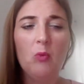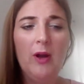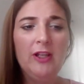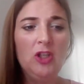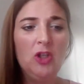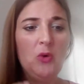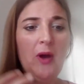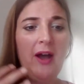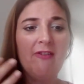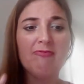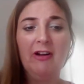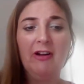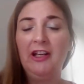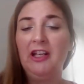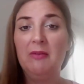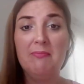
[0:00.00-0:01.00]
When you
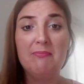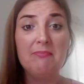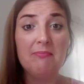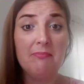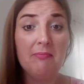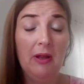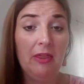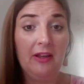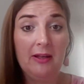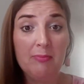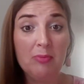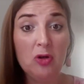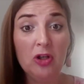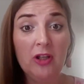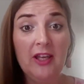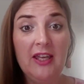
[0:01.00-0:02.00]
have regular monthly
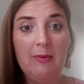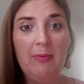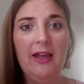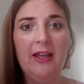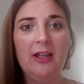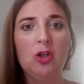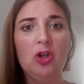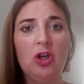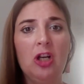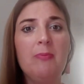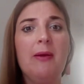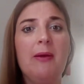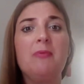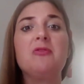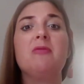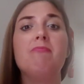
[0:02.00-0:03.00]
bookkeeping, you're going
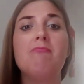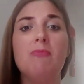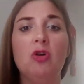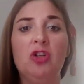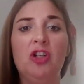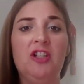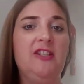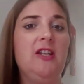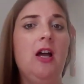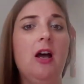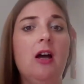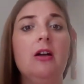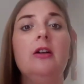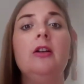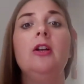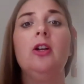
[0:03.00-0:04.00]
to be able to
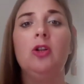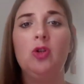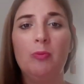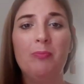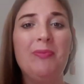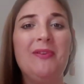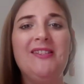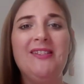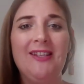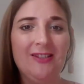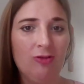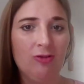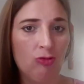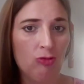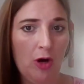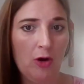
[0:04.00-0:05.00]
monitor your
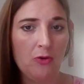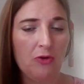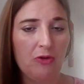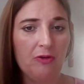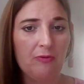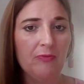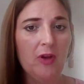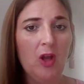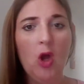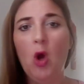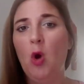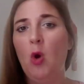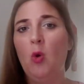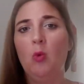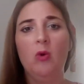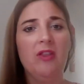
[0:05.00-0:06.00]
business growth.
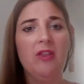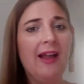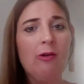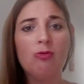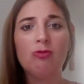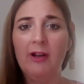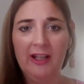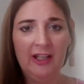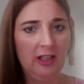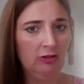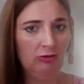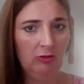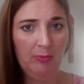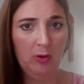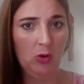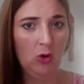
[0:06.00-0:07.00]
Without
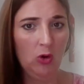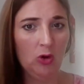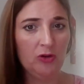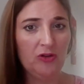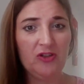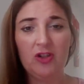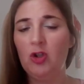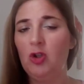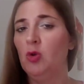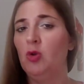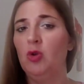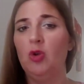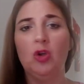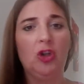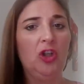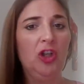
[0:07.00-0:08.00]
regular reports,
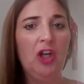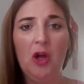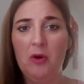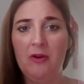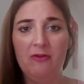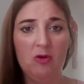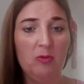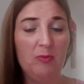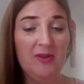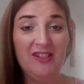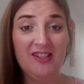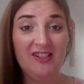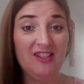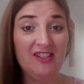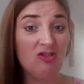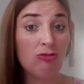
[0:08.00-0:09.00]
you're not going to know if your
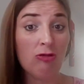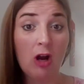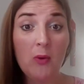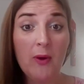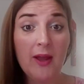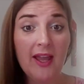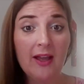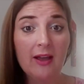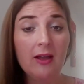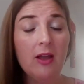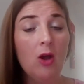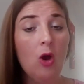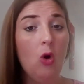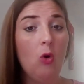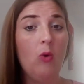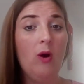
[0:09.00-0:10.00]
business is growing,
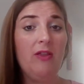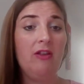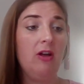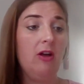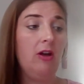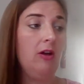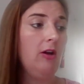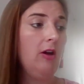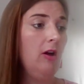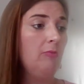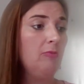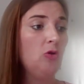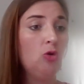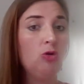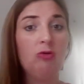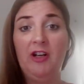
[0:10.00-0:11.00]
whether
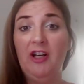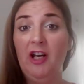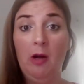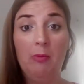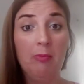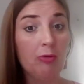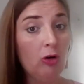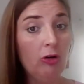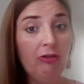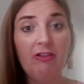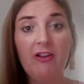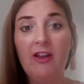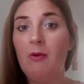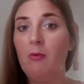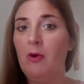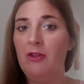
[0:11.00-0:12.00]
you're running at a
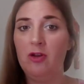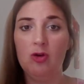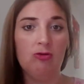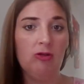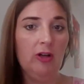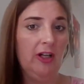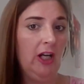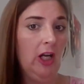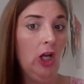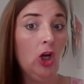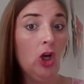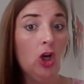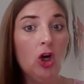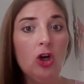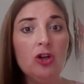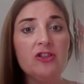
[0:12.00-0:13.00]
profit, whether you're running at a
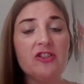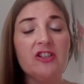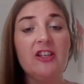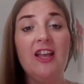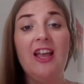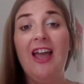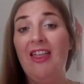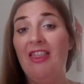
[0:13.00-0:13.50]
loss.